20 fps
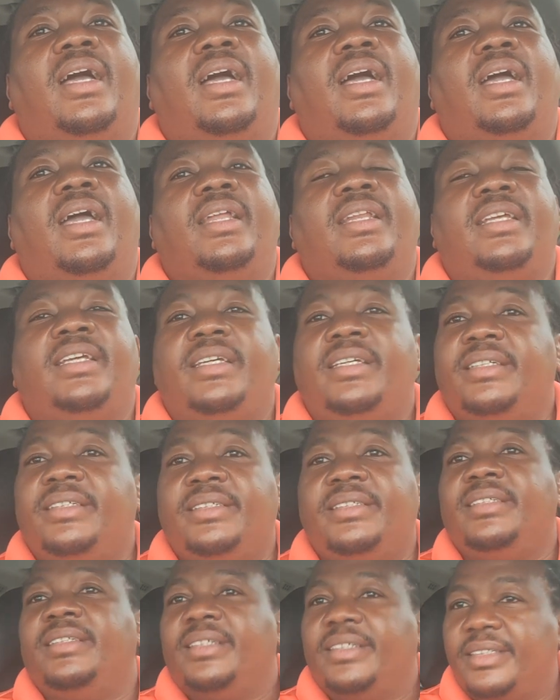I
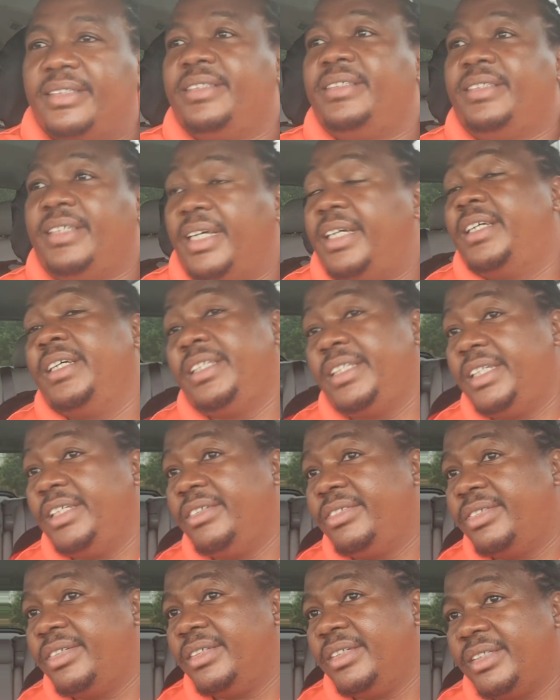need
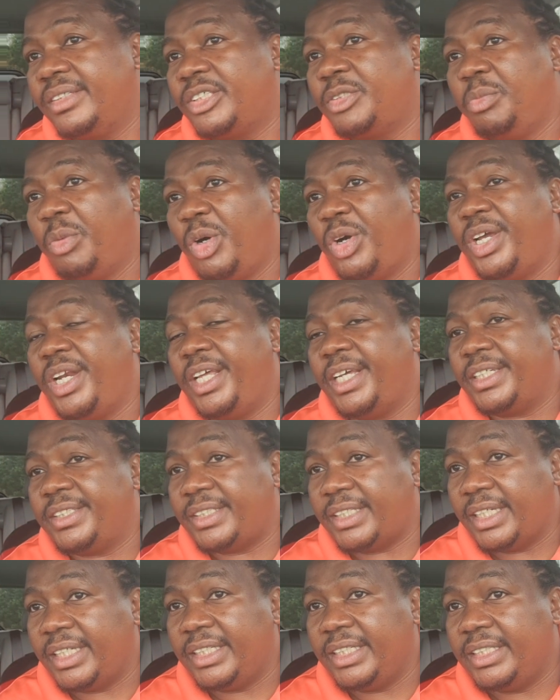executive, small
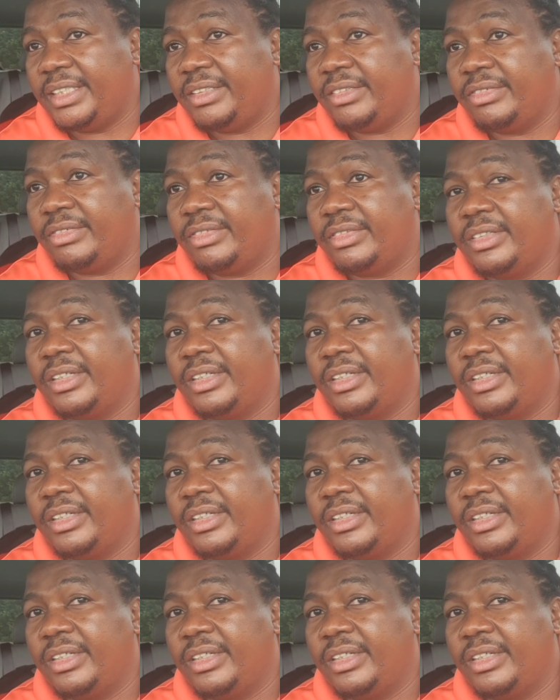executive.